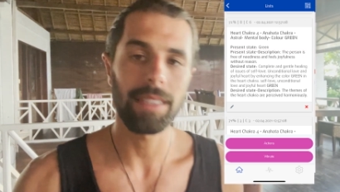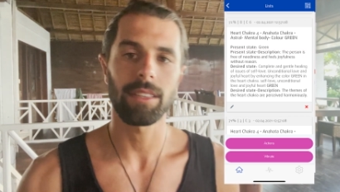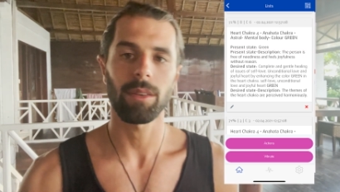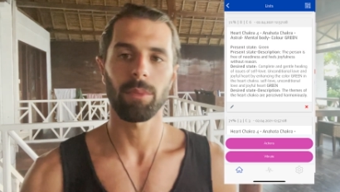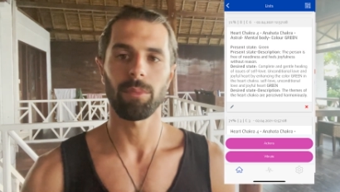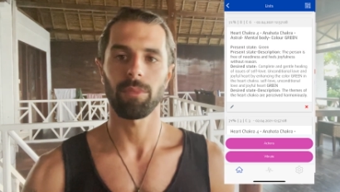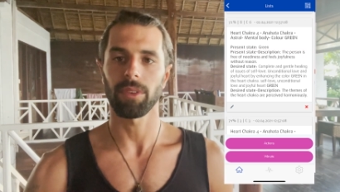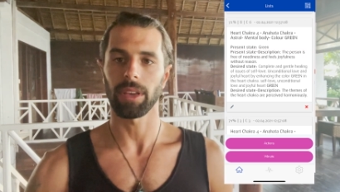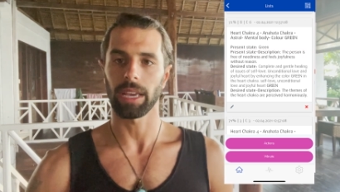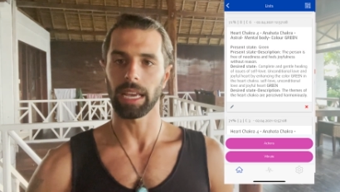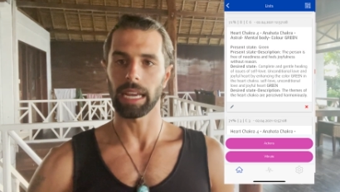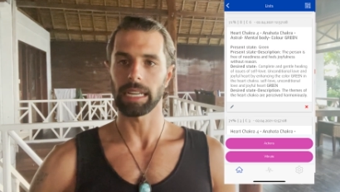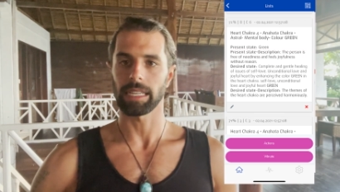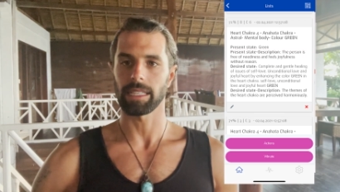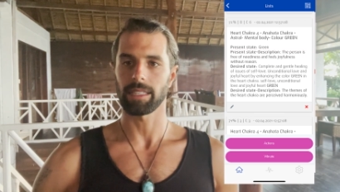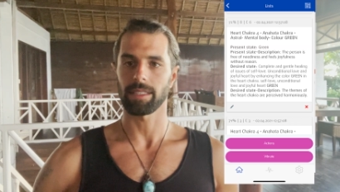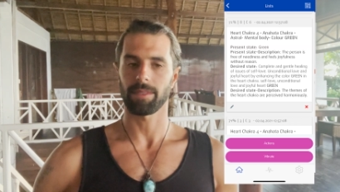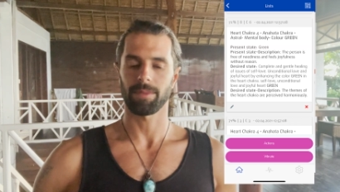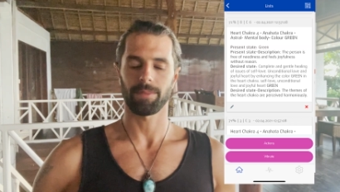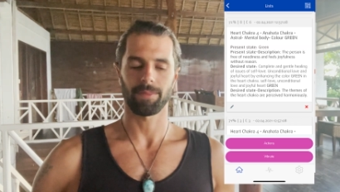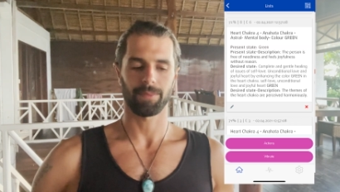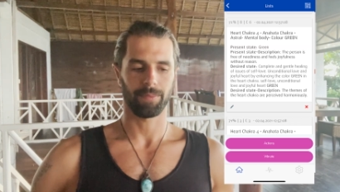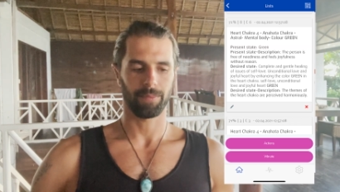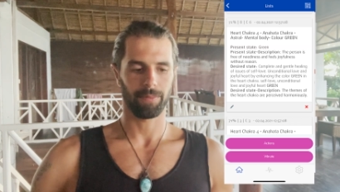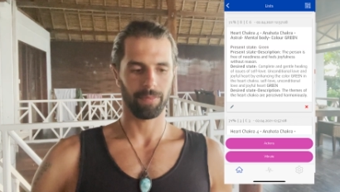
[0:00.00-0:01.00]
something else.
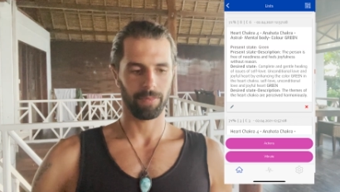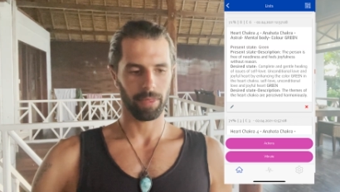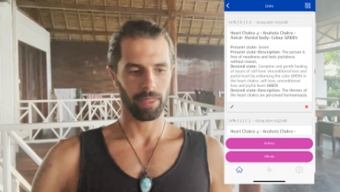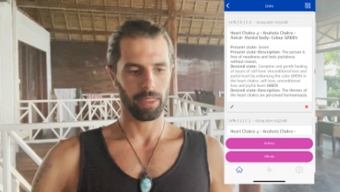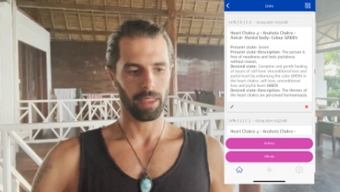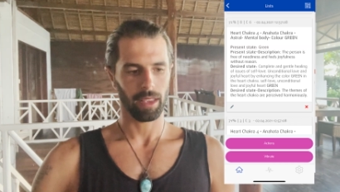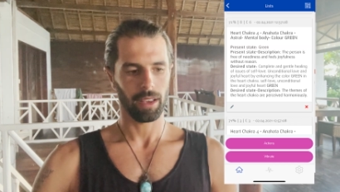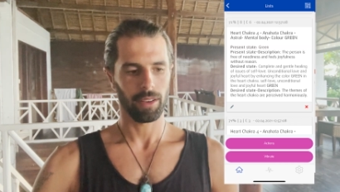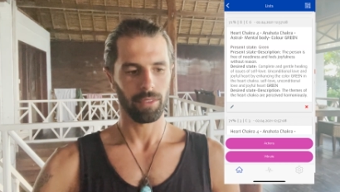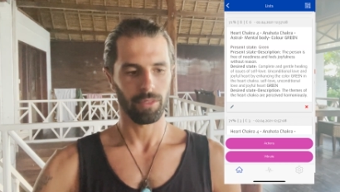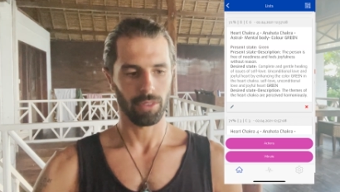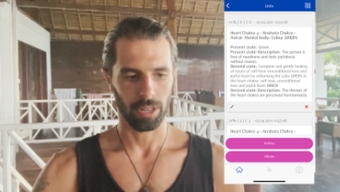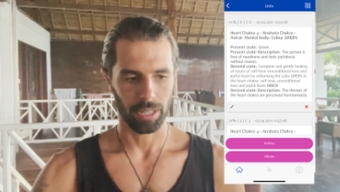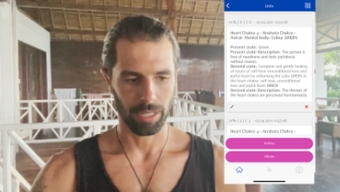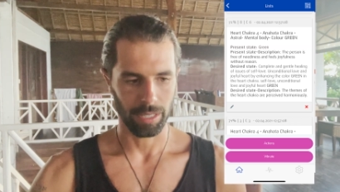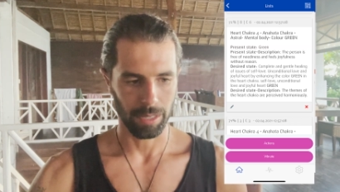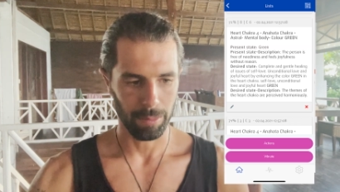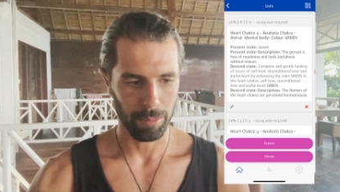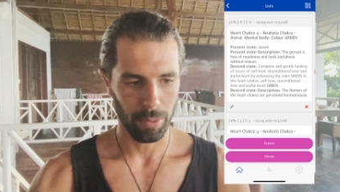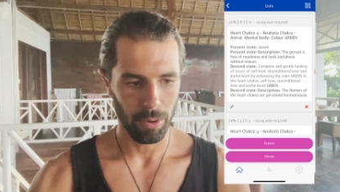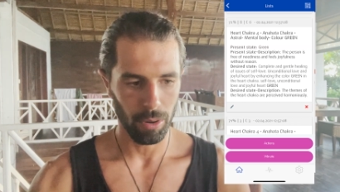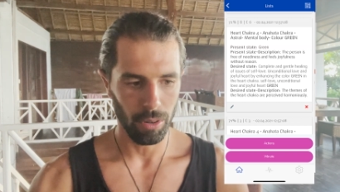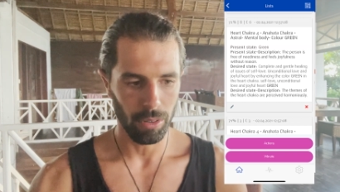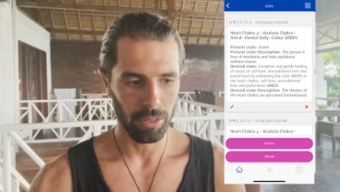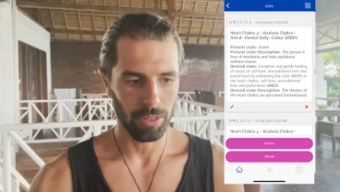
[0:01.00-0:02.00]
For
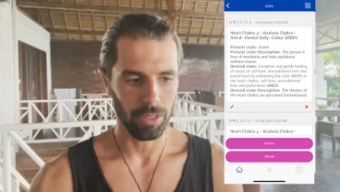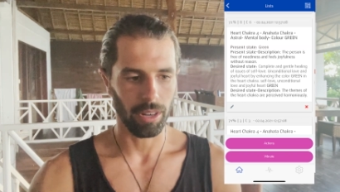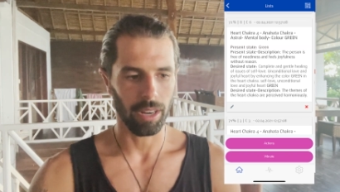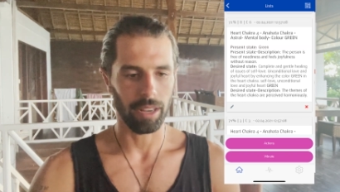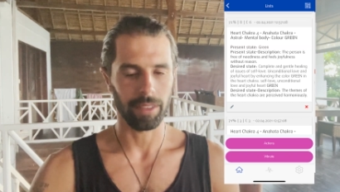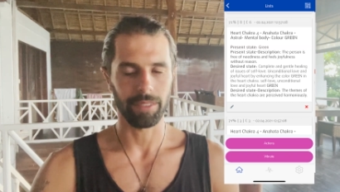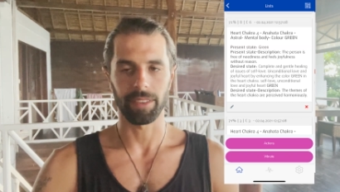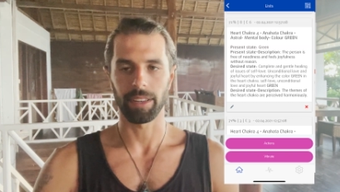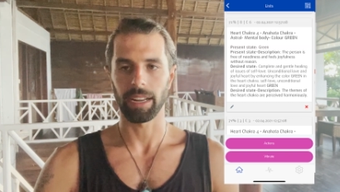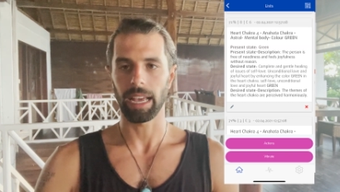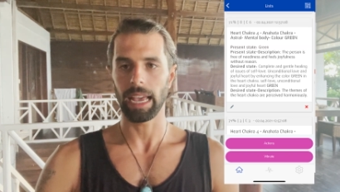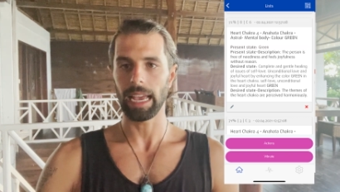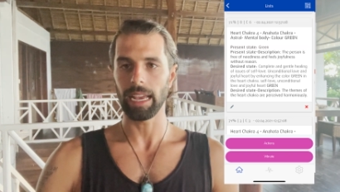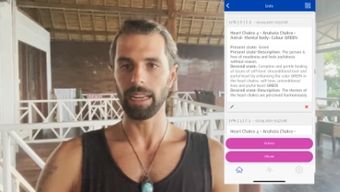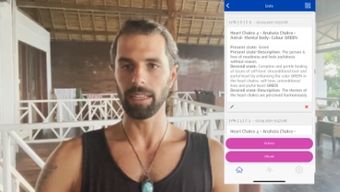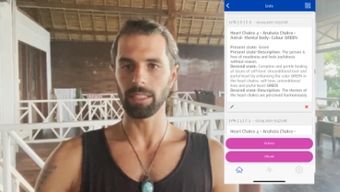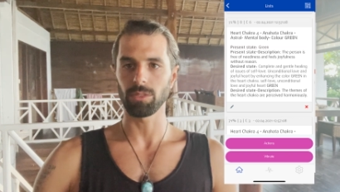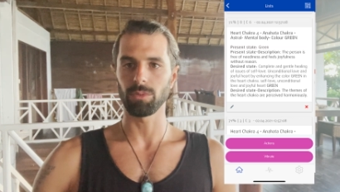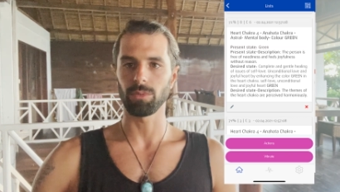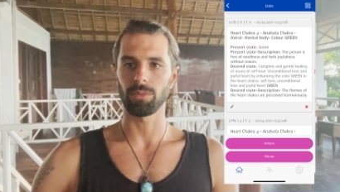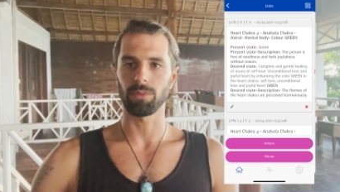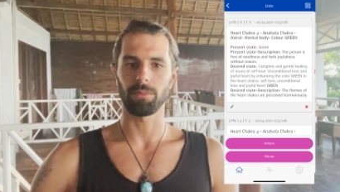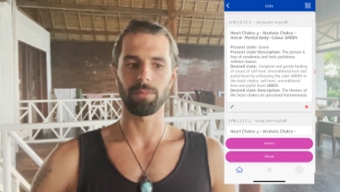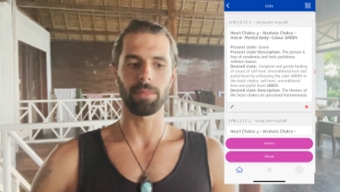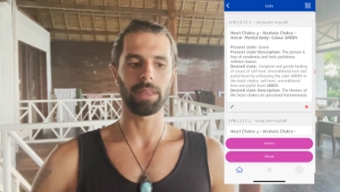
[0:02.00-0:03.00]
example, the level 8
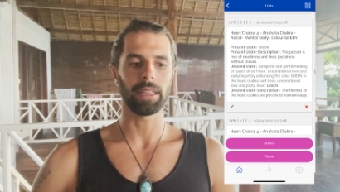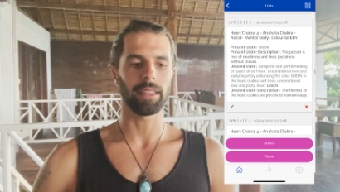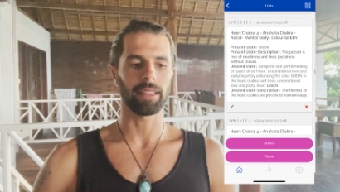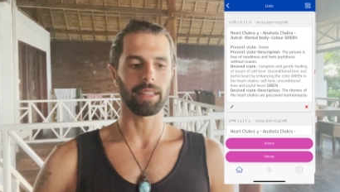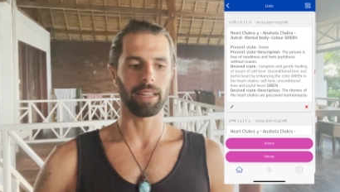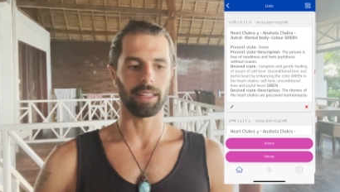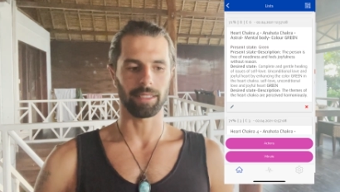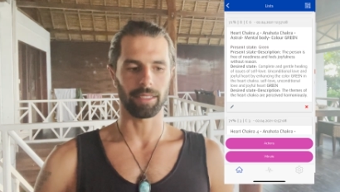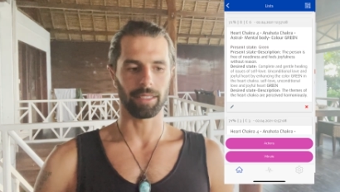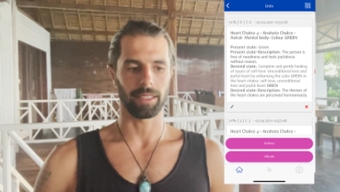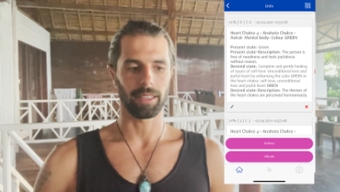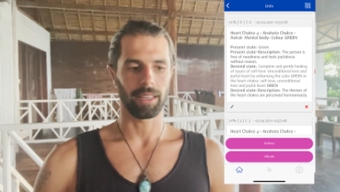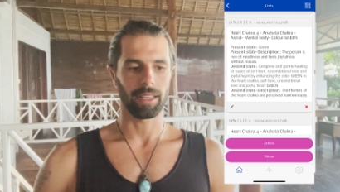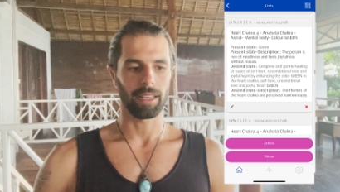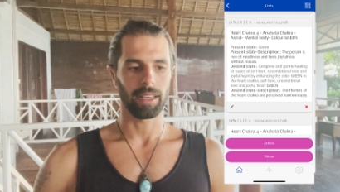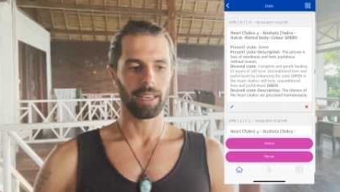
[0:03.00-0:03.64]
would mean that